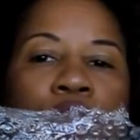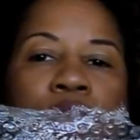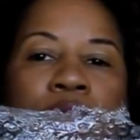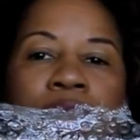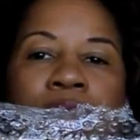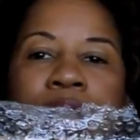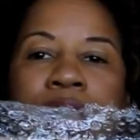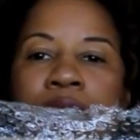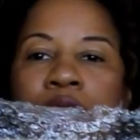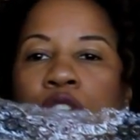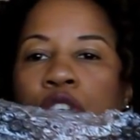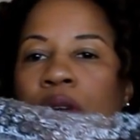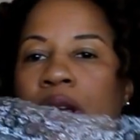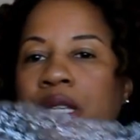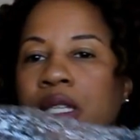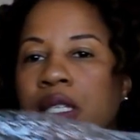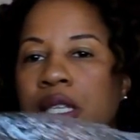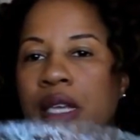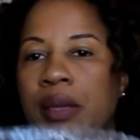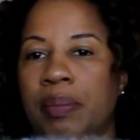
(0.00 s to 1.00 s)
really an
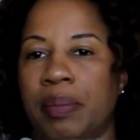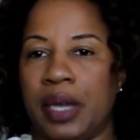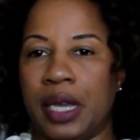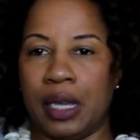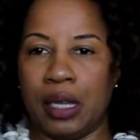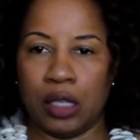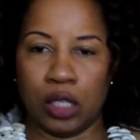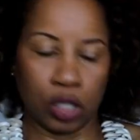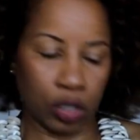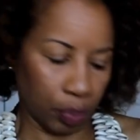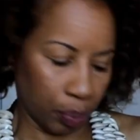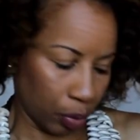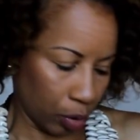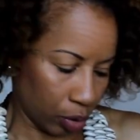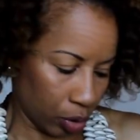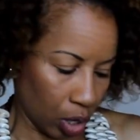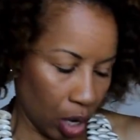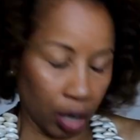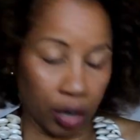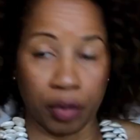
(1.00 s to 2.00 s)
interesting piece to
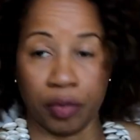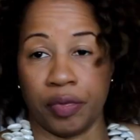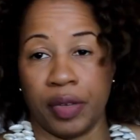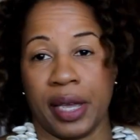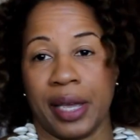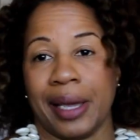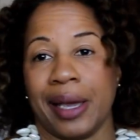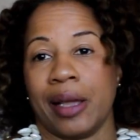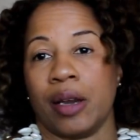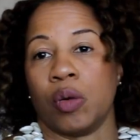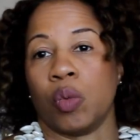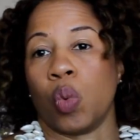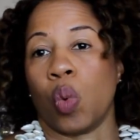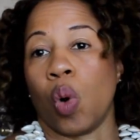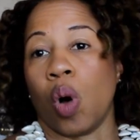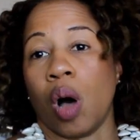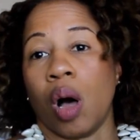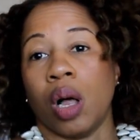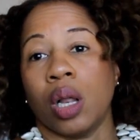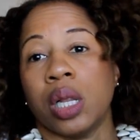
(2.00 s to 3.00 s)
put on a vacant
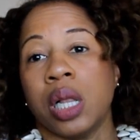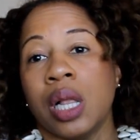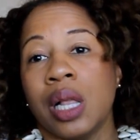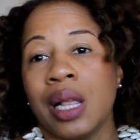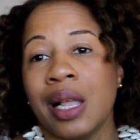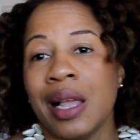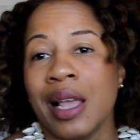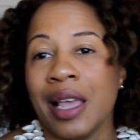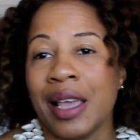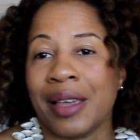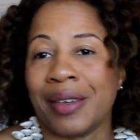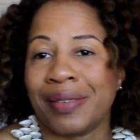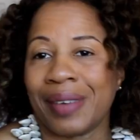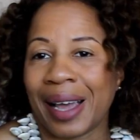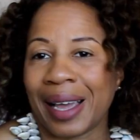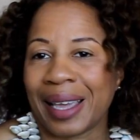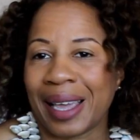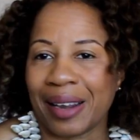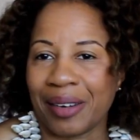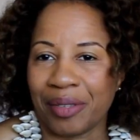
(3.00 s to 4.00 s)
wall, if
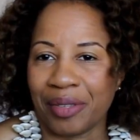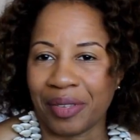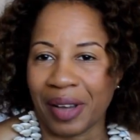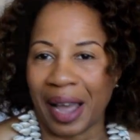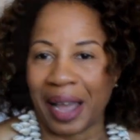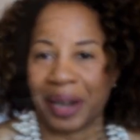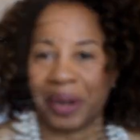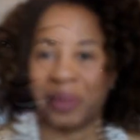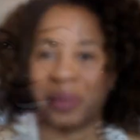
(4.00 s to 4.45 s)
I can find